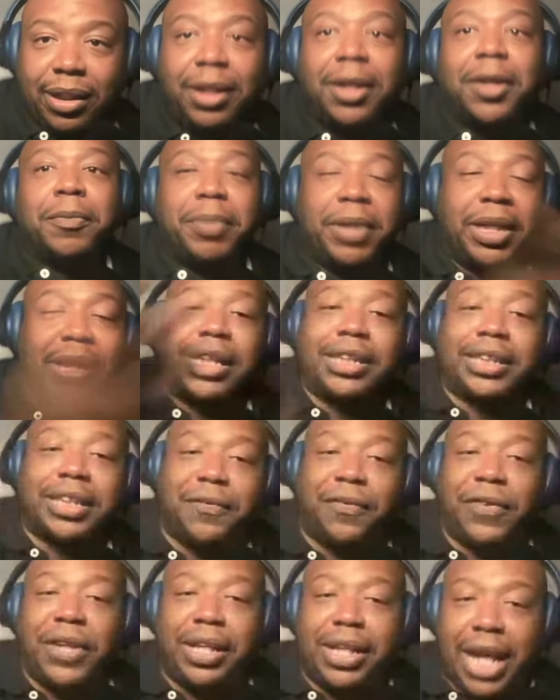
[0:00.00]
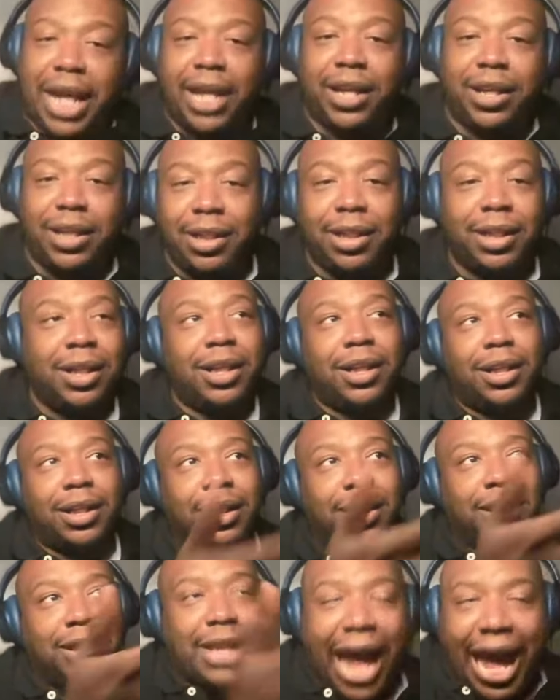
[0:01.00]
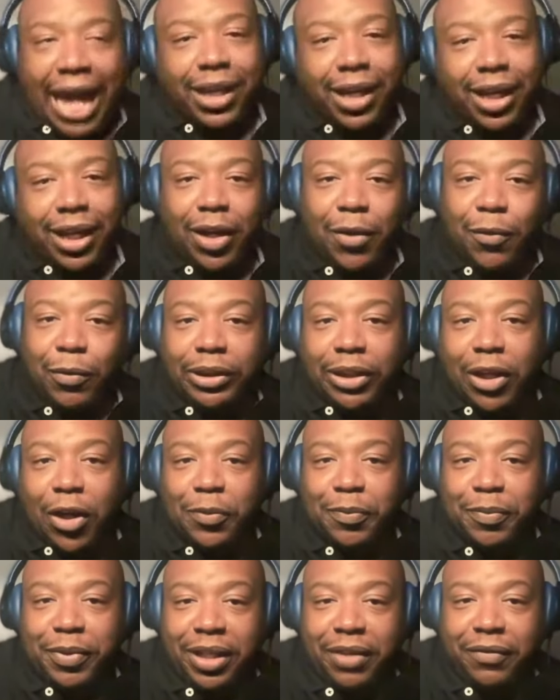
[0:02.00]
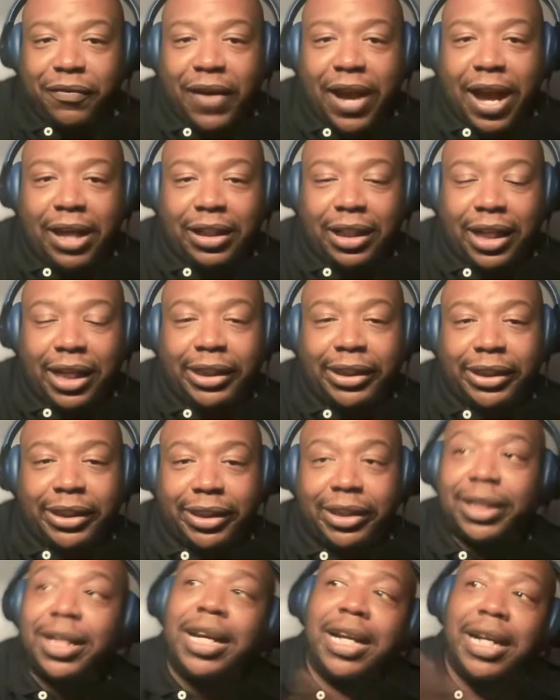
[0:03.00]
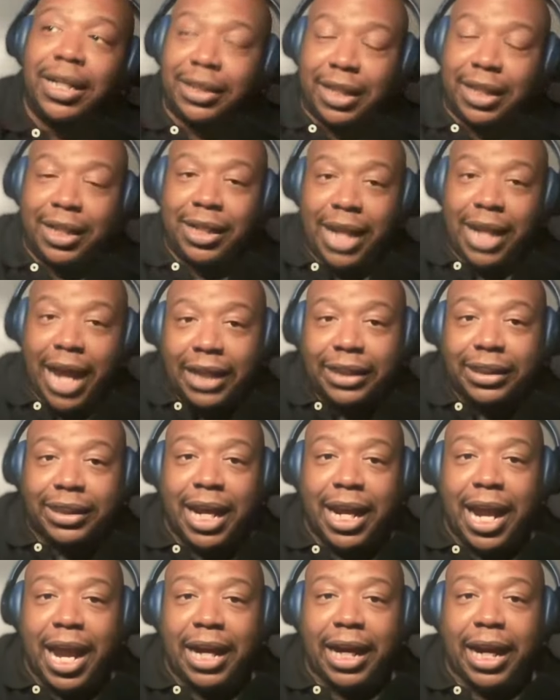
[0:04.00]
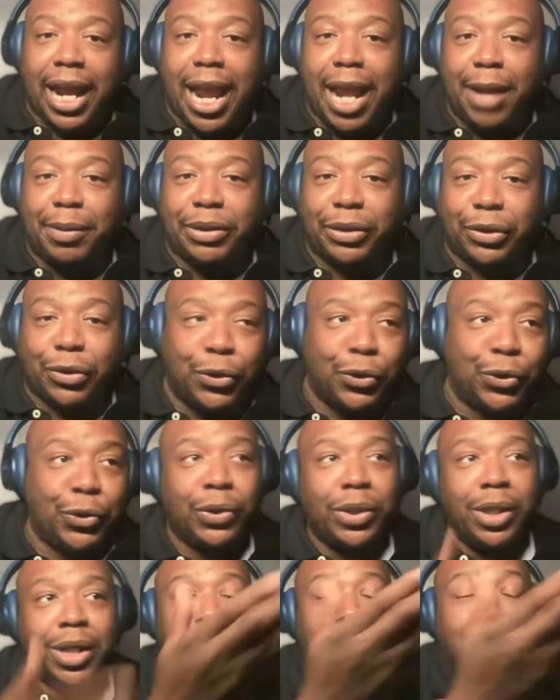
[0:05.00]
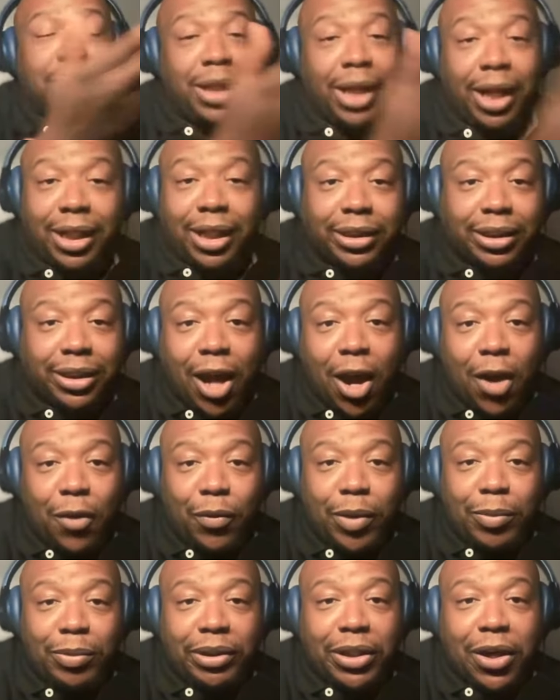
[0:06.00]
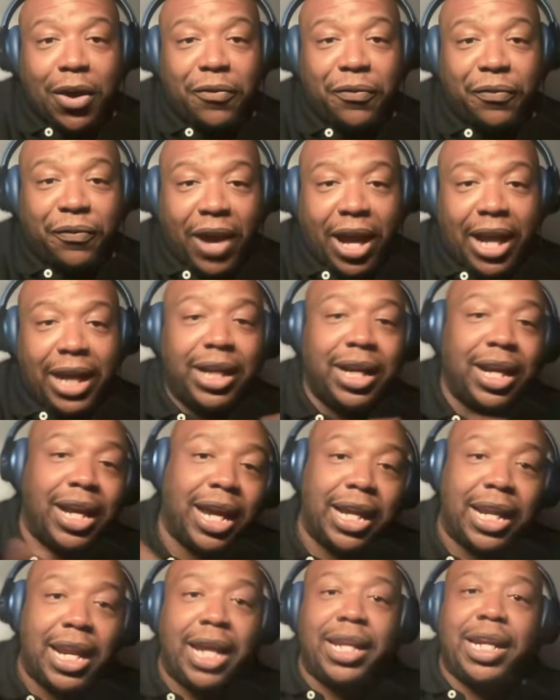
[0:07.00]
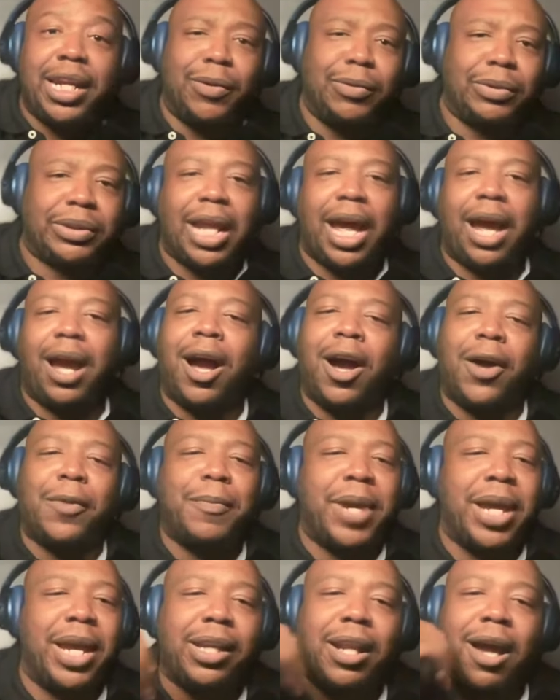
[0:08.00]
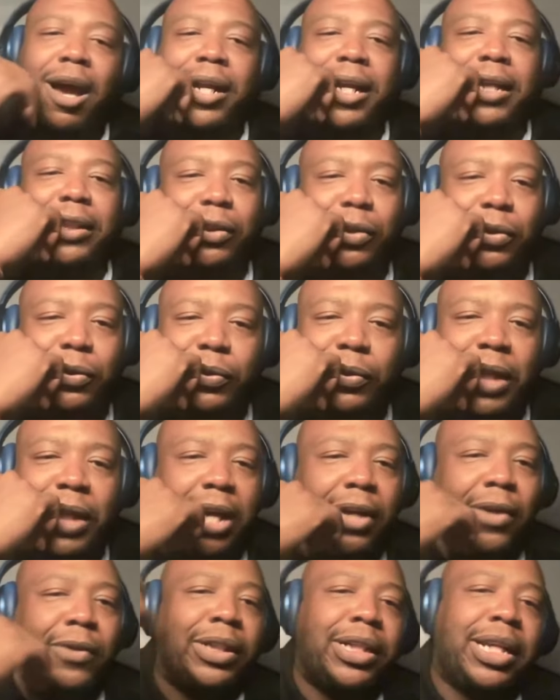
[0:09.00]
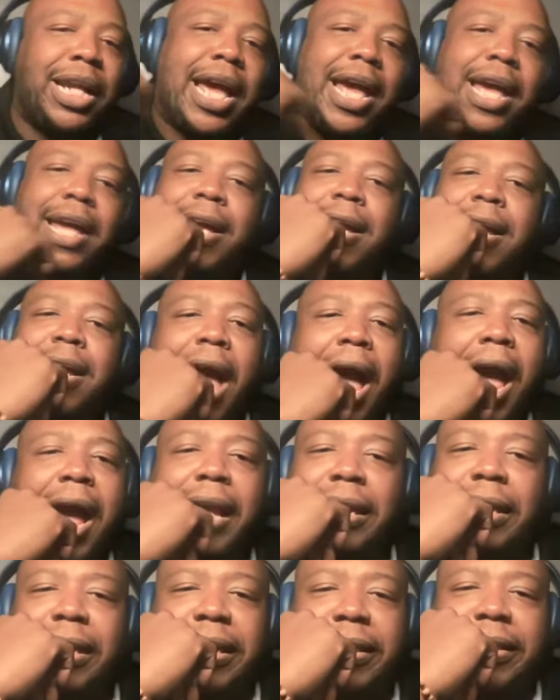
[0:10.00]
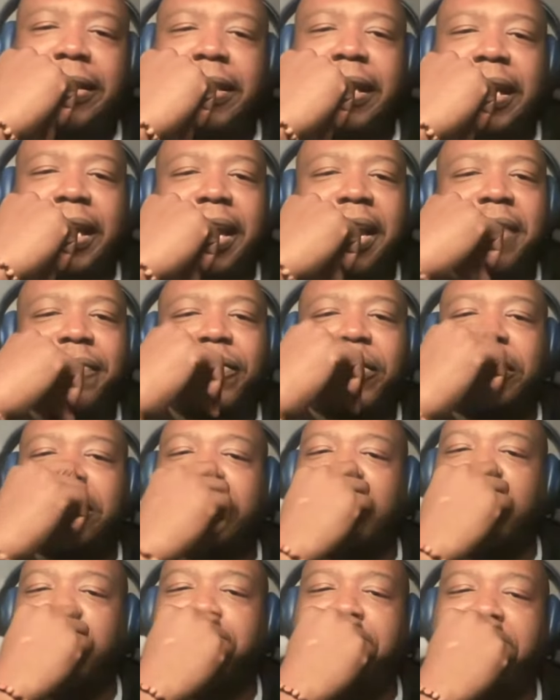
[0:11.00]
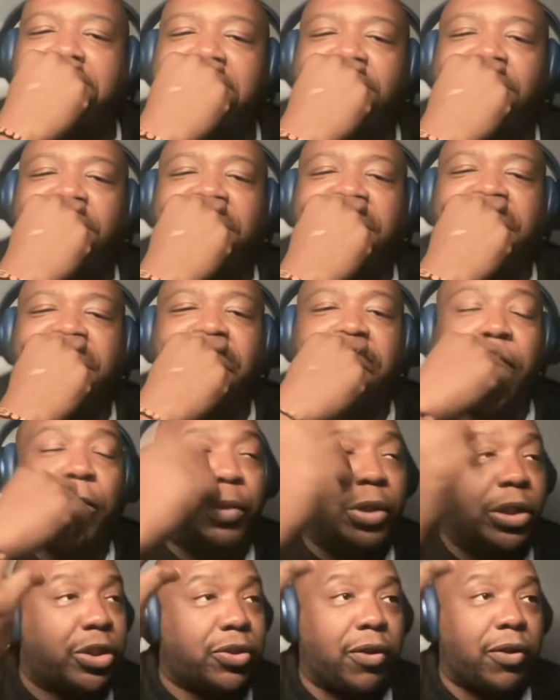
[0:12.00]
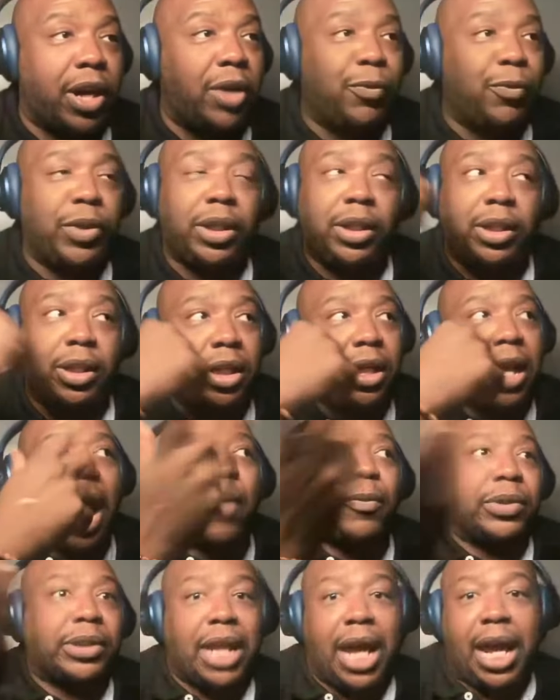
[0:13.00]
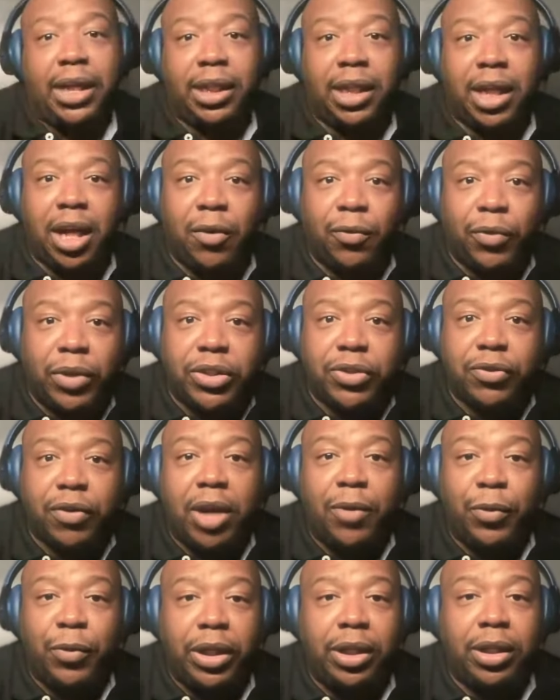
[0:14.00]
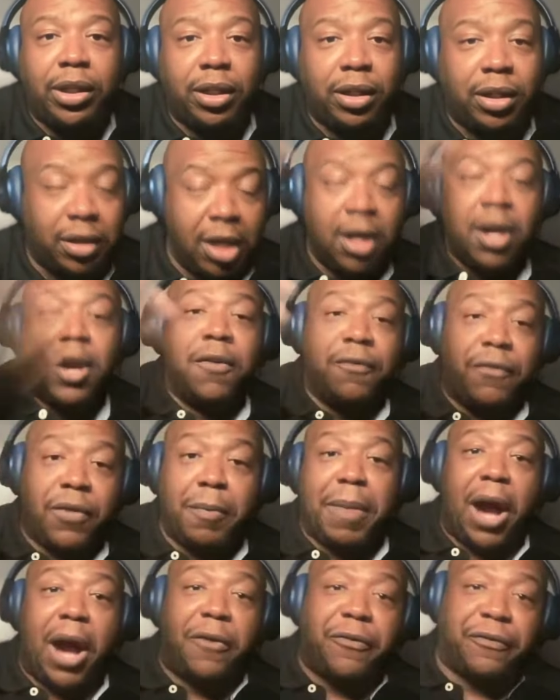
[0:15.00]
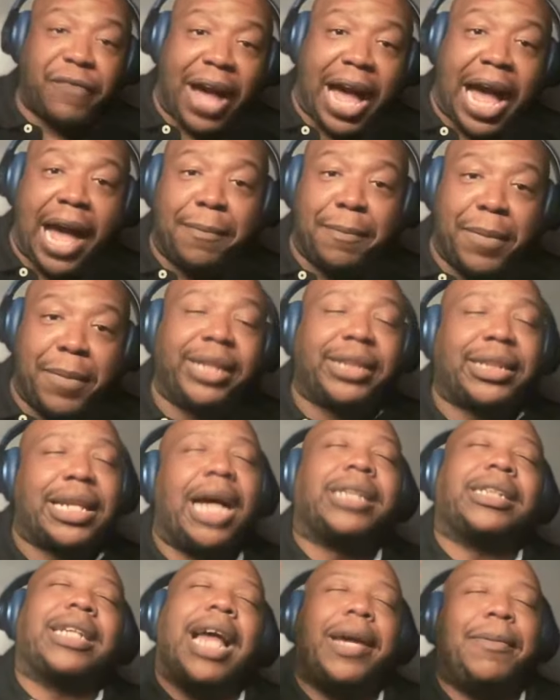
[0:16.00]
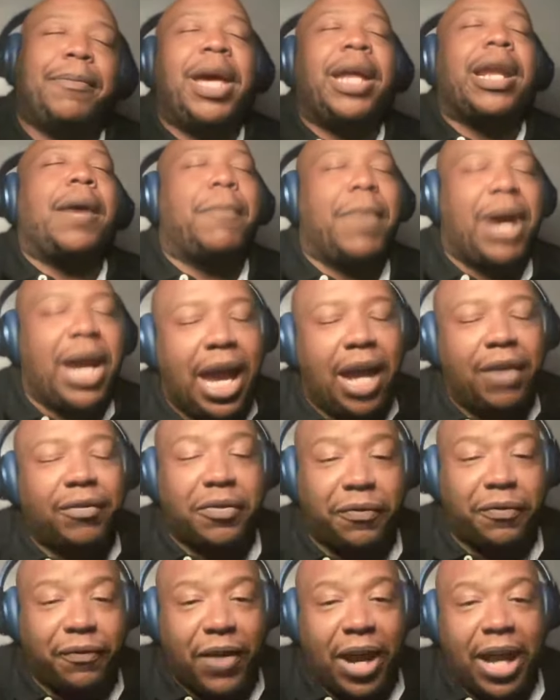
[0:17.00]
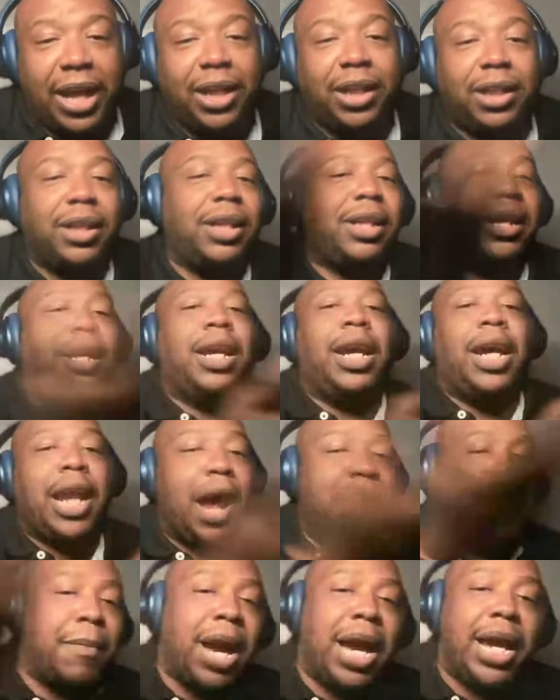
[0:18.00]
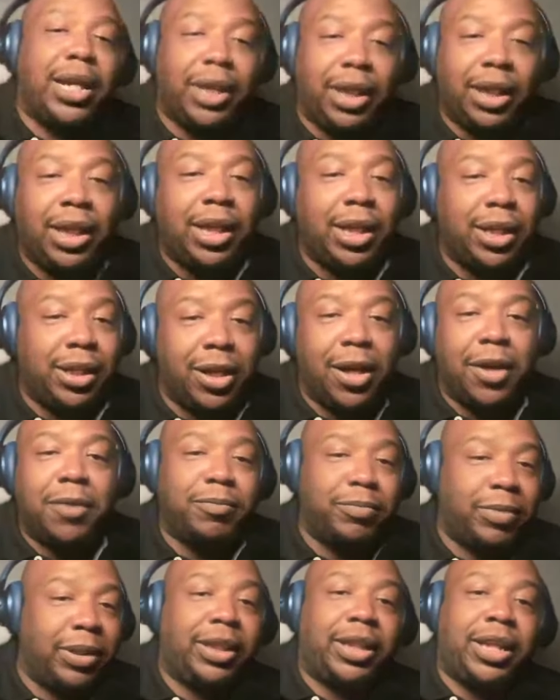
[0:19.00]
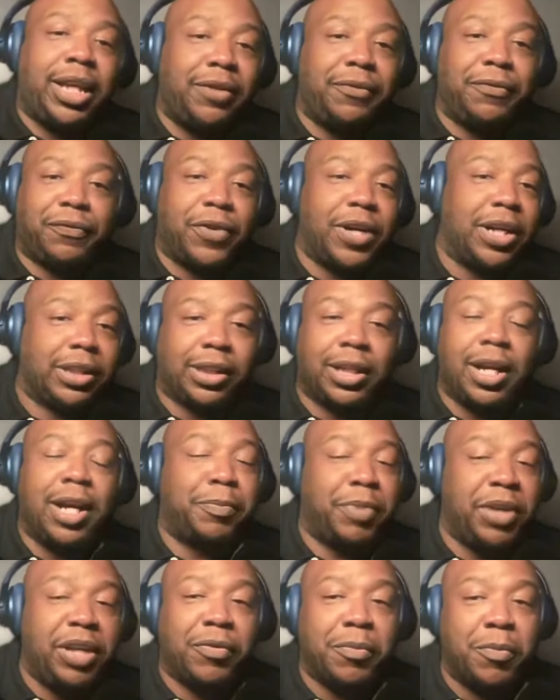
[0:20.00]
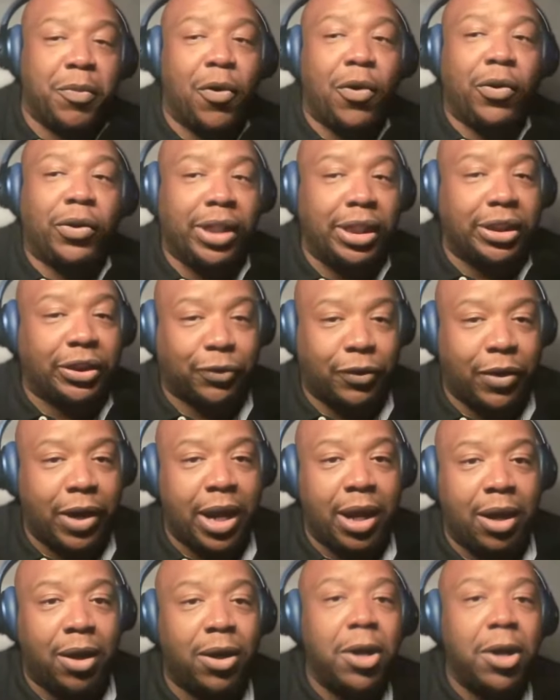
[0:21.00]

Because if he didn't, that nigga was gonna be in violation. The next day I came to school, Niggas thought we was gonna fight, and that nigga was like, "Oh man, no, that's cool." Not only that, hey, Lee took care of himself, man. What's good? We straight? We good? I was like, "Yeah, we straight. We good." For about five minutes, I was like, "Man, I might have to fight, and I might end up getting fucked up even more on this round."